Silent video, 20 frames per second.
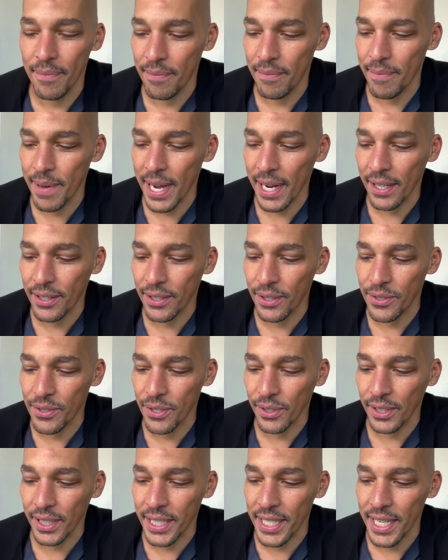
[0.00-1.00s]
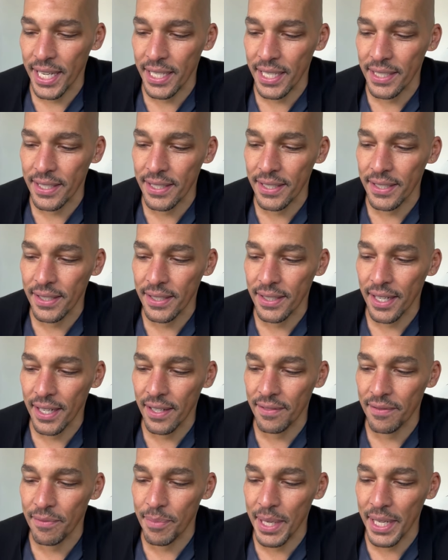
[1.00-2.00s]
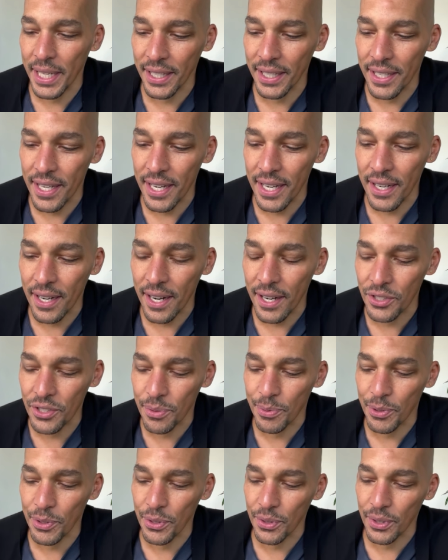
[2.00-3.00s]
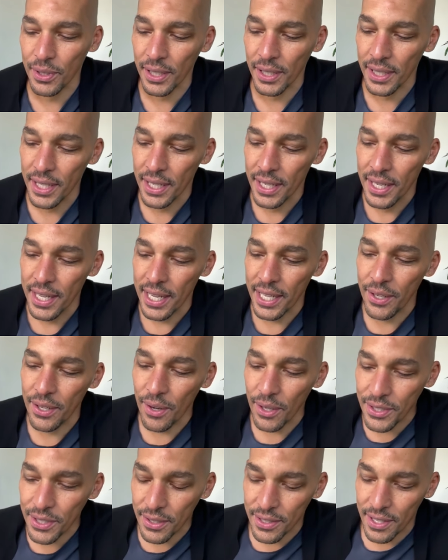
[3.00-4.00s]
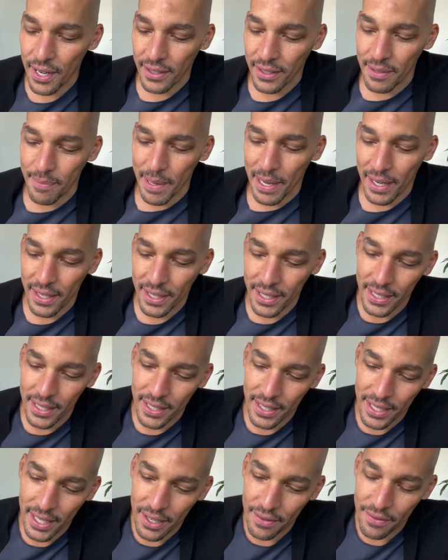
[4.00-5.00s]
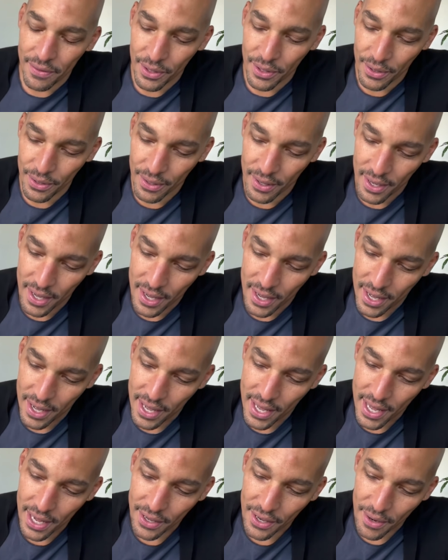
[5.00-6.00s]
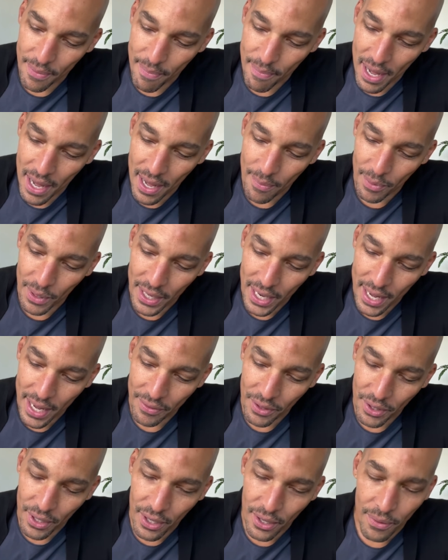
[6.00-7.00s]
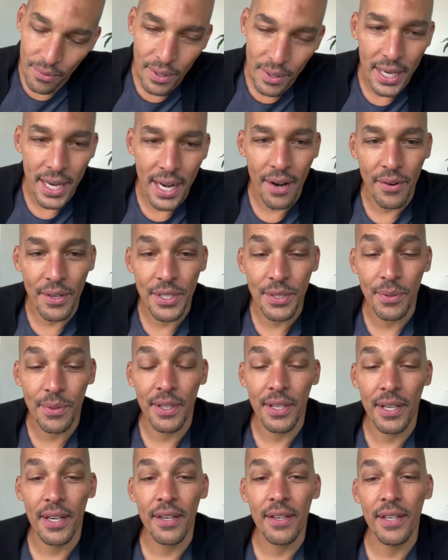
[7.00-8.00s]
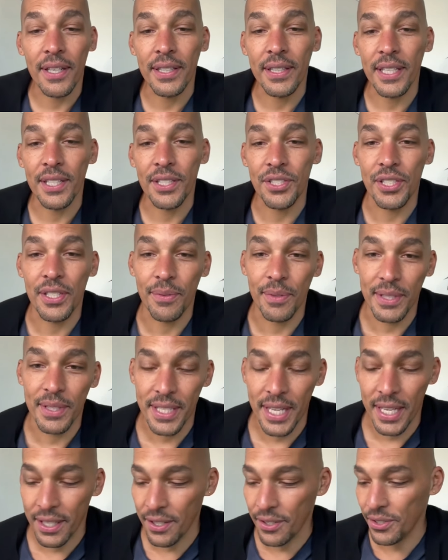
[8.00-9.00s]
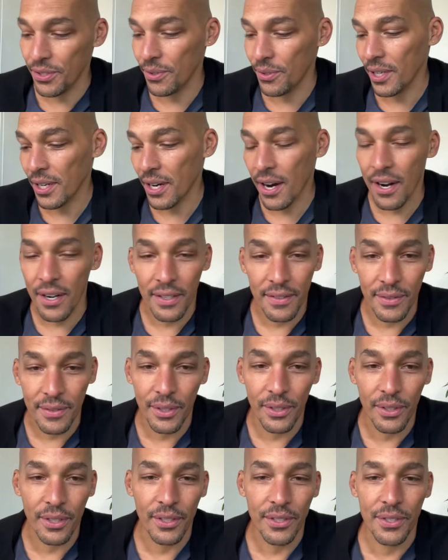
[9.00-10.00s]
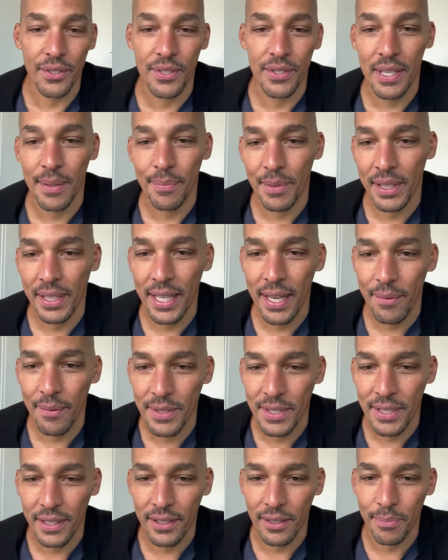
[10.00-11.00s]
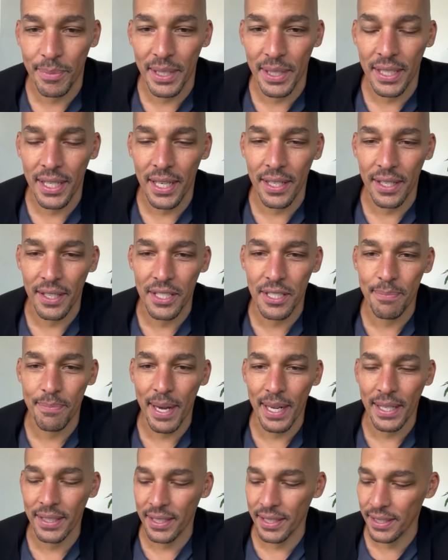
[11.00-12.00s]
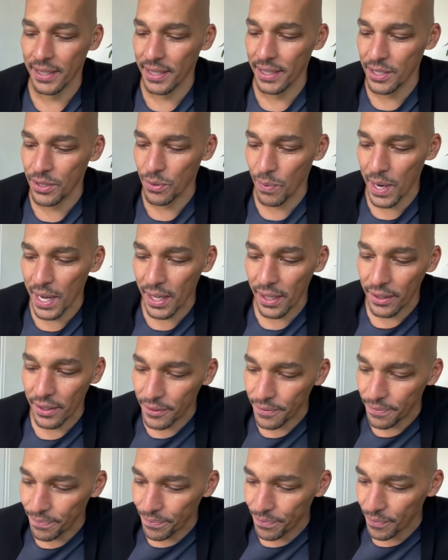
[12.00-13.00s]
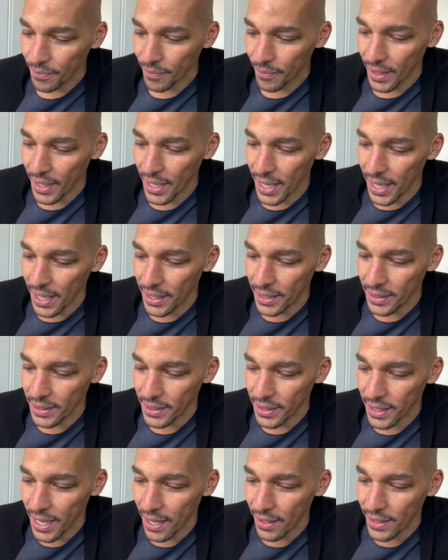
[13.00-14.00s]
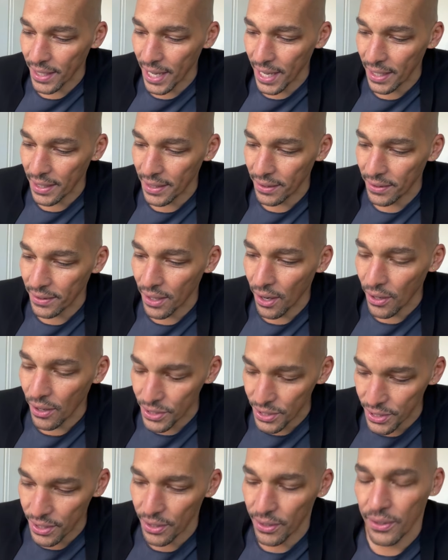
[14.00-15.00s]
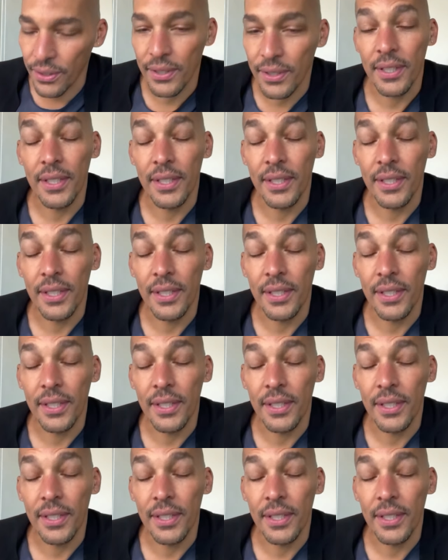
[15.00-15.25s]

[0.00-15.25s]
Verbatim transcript: back in those early days of being a young entrepreneur. And you also talked about in an interview how your mom would have you go run errands with her, and then she would take you to a carnival or do something that was a little bit unexpected as well. And how that also